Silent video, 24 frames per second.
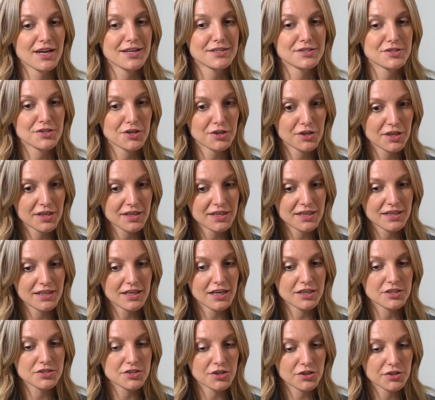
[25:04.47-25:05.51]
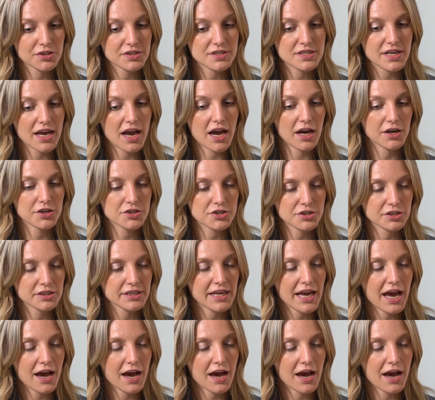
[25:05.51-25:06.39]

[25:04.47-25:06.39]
I started to actually